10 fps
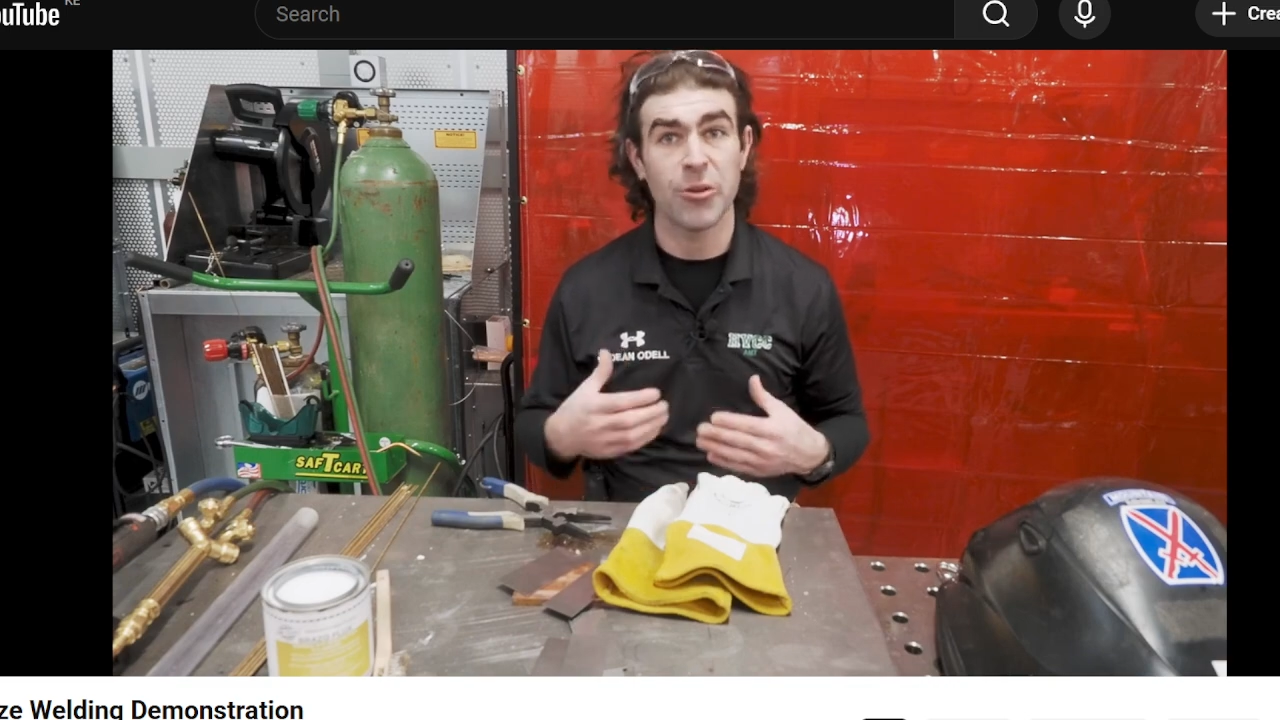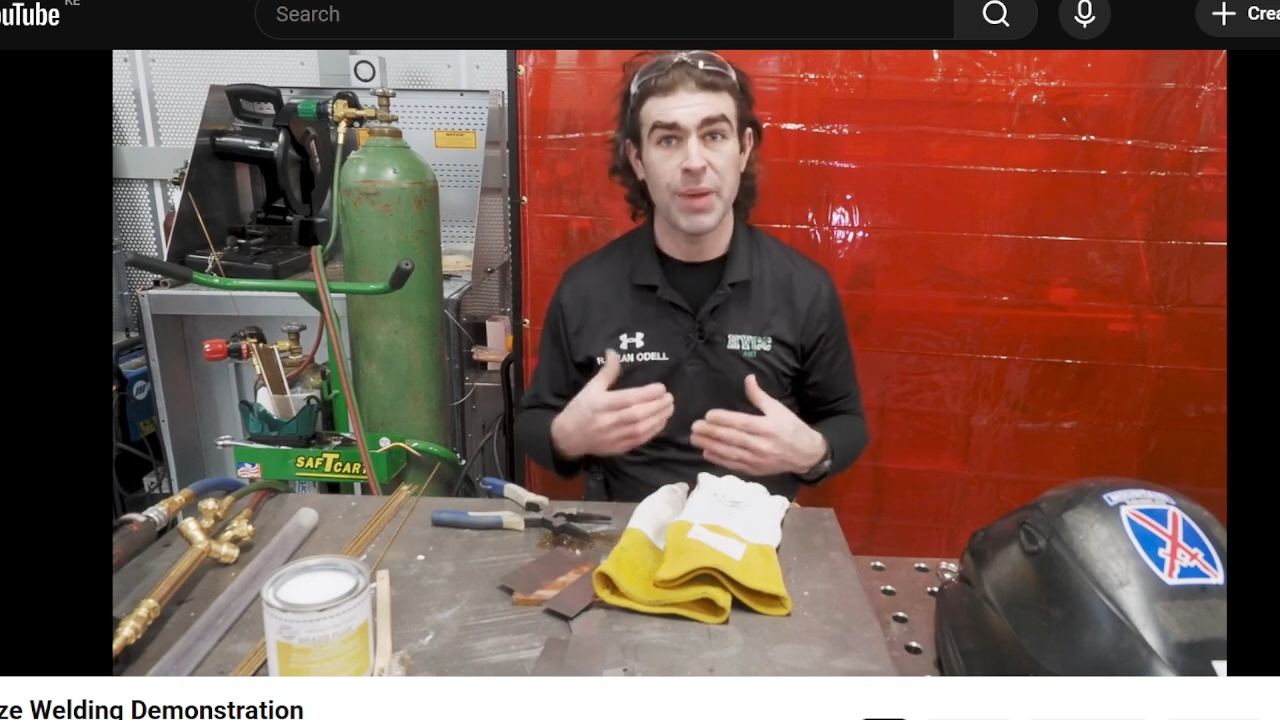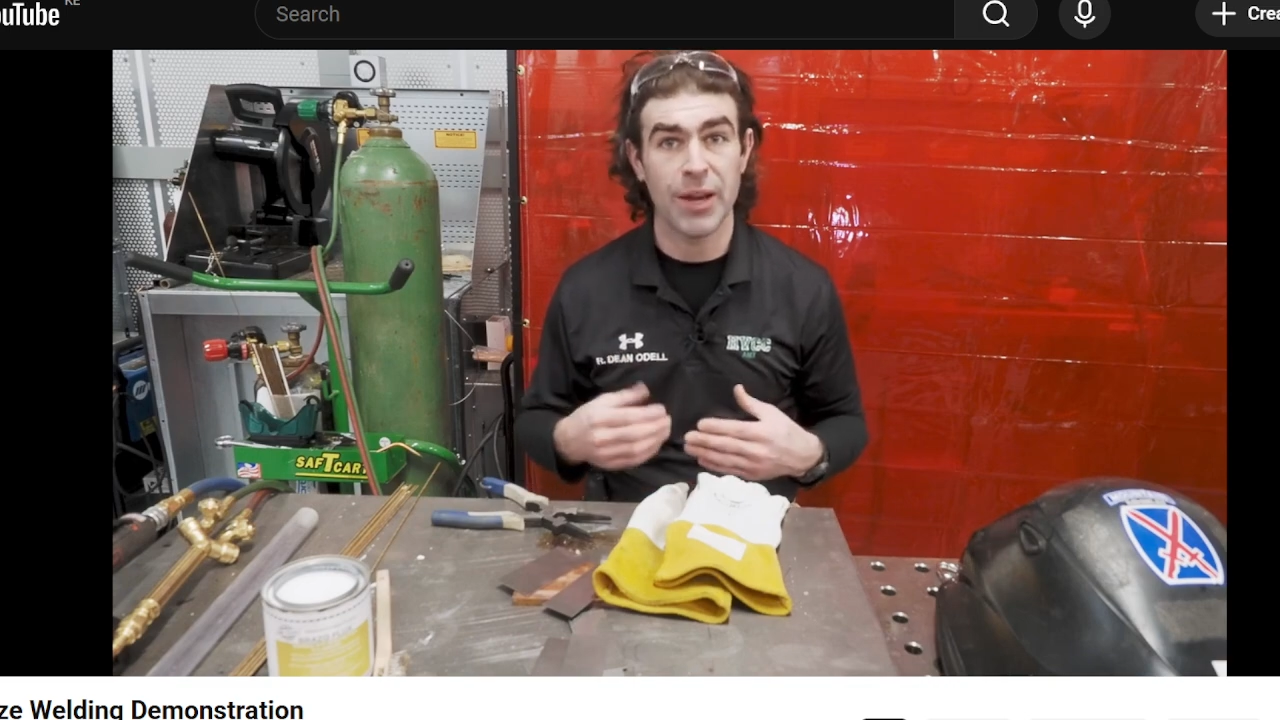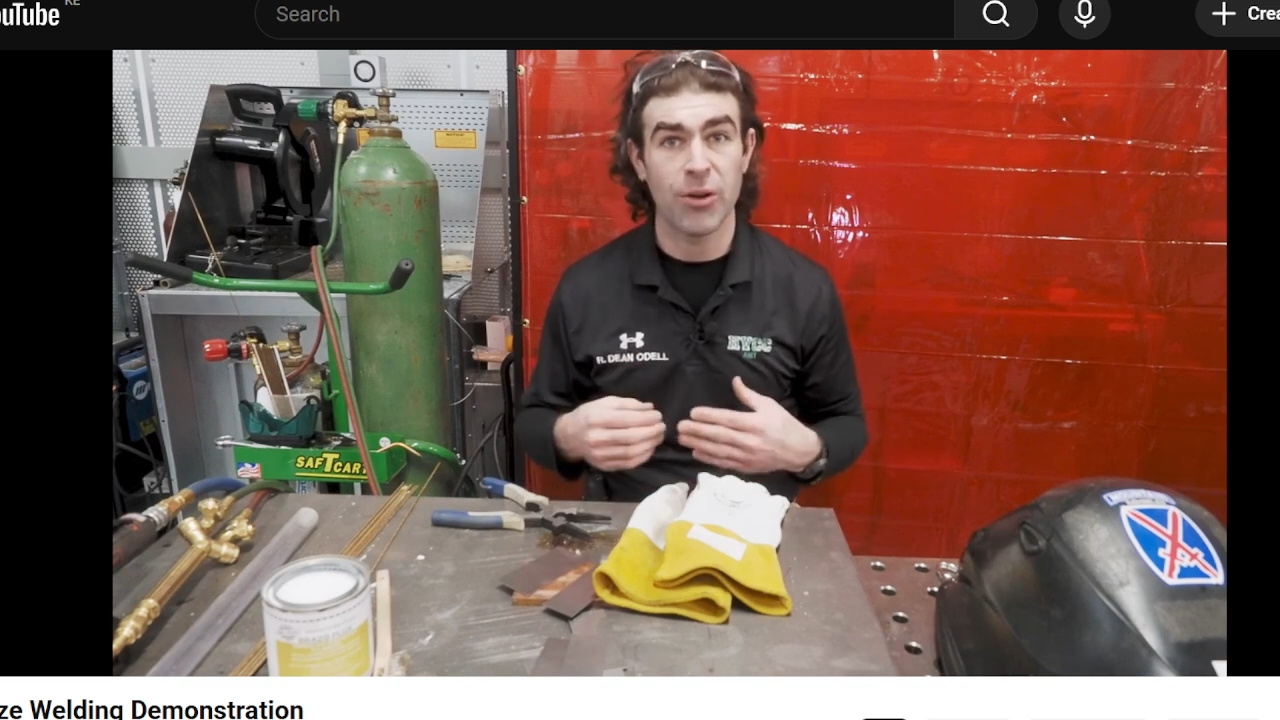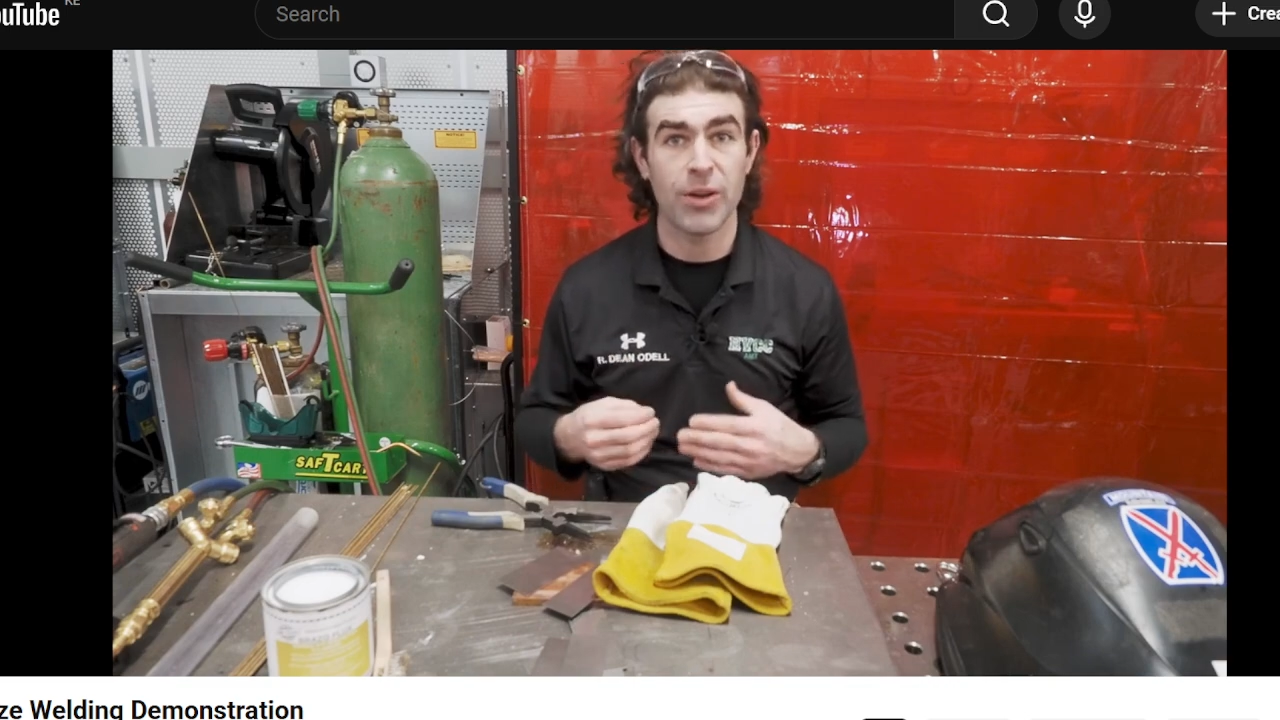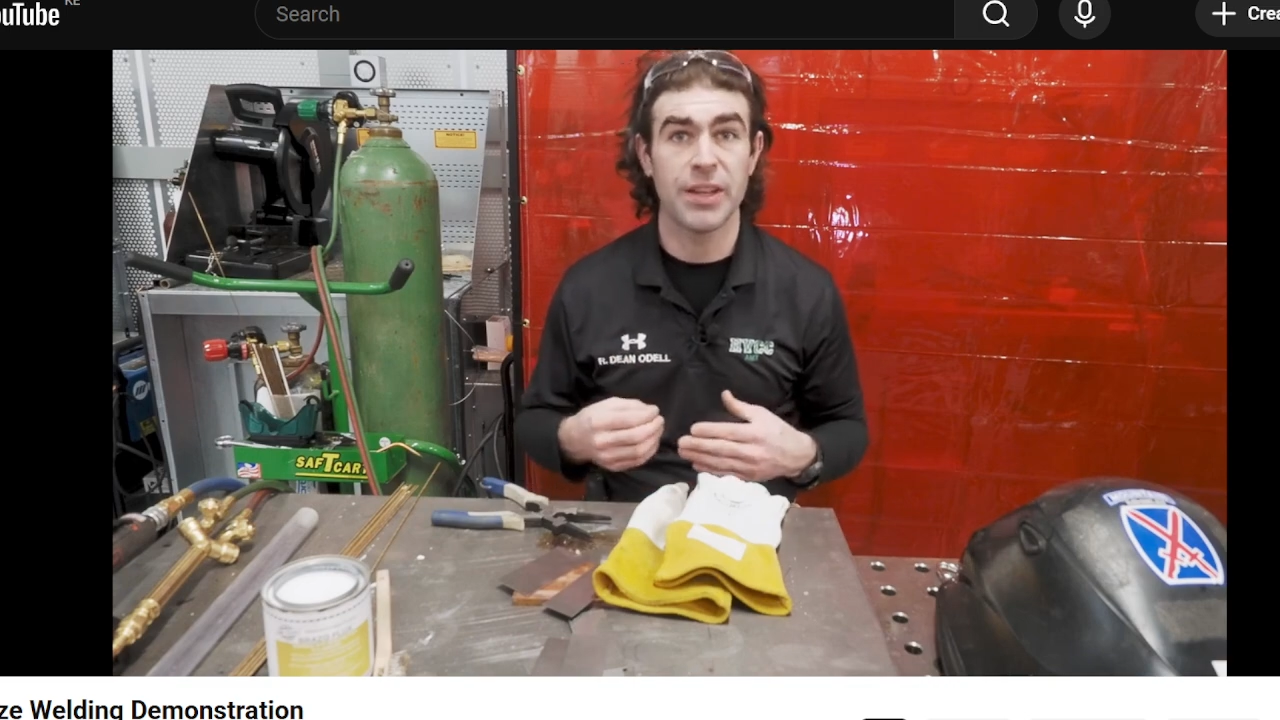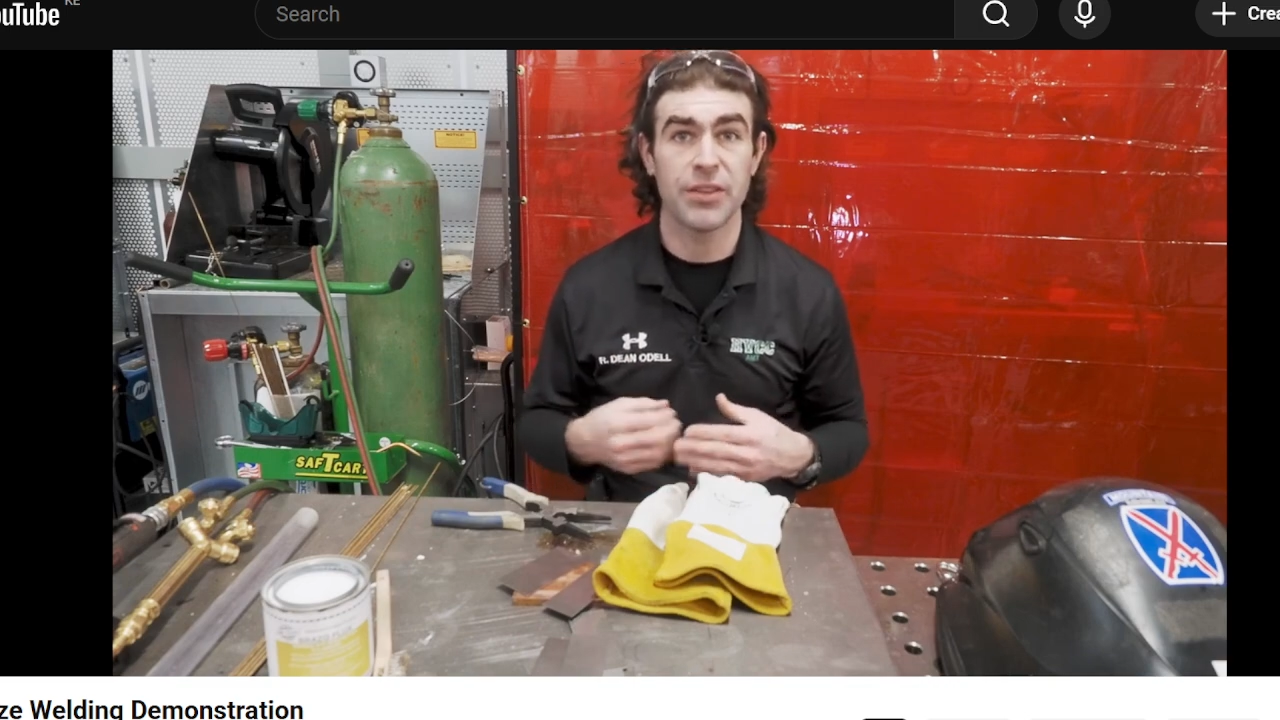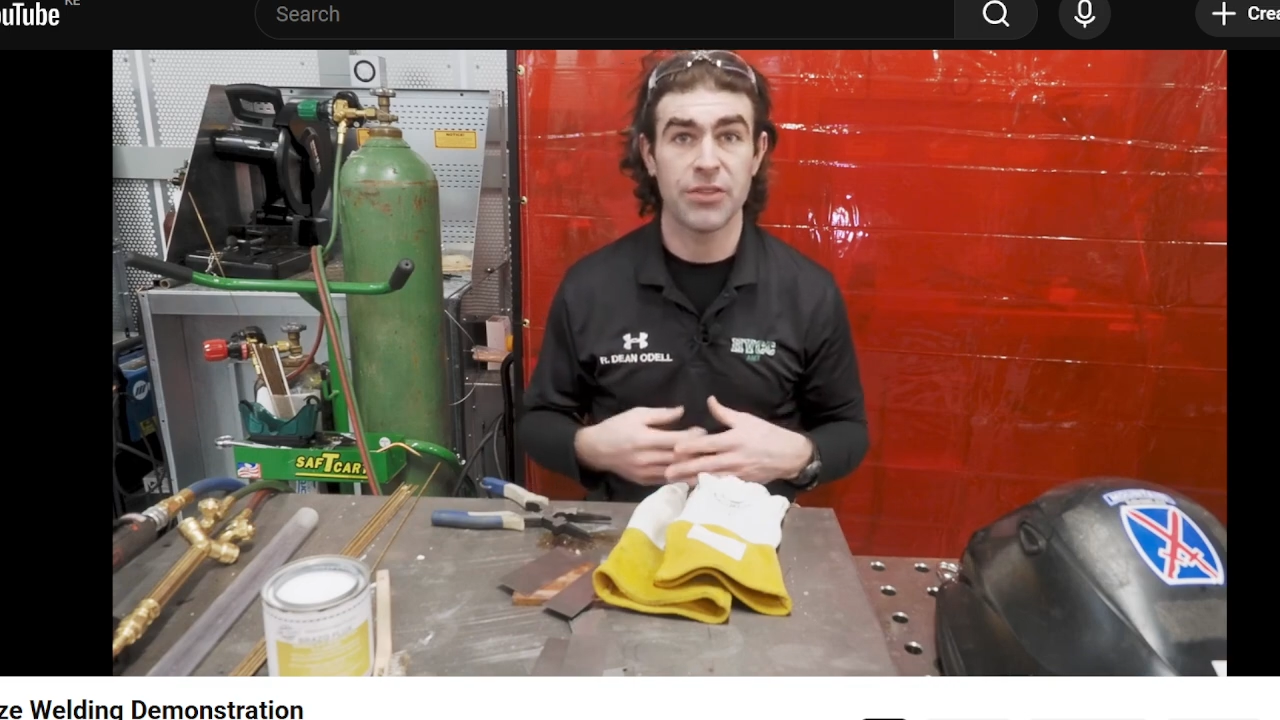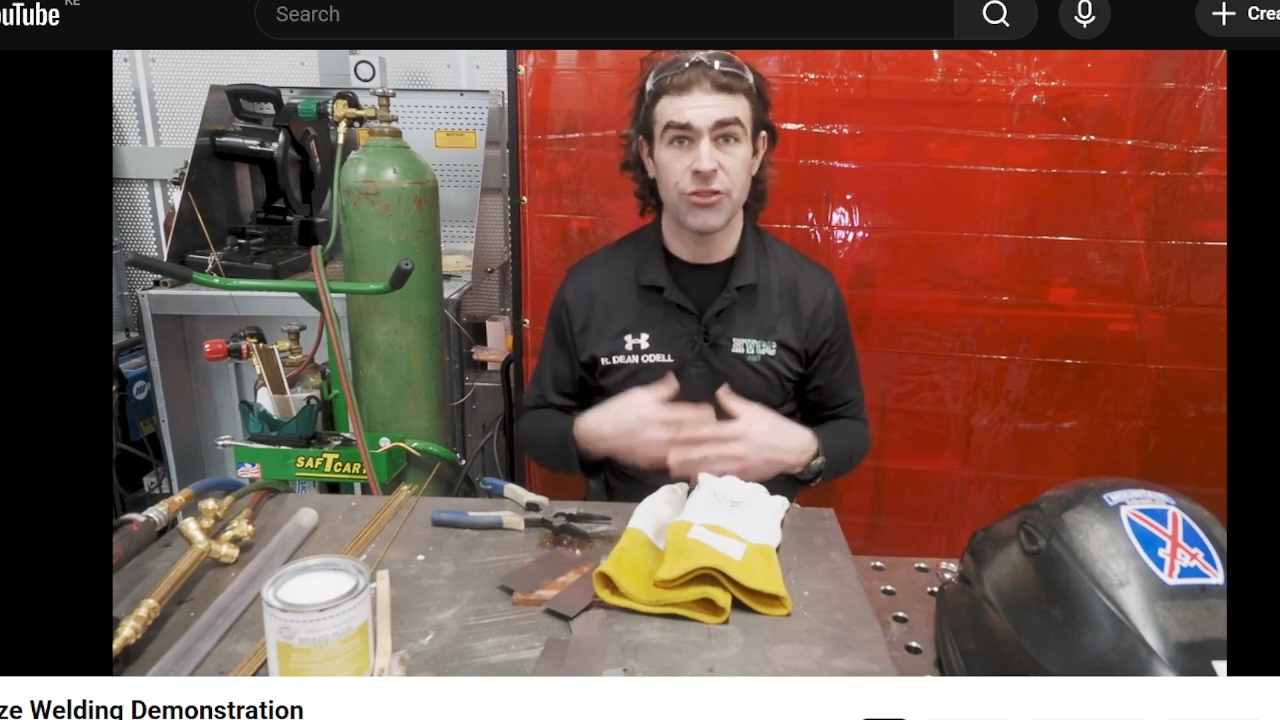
metal is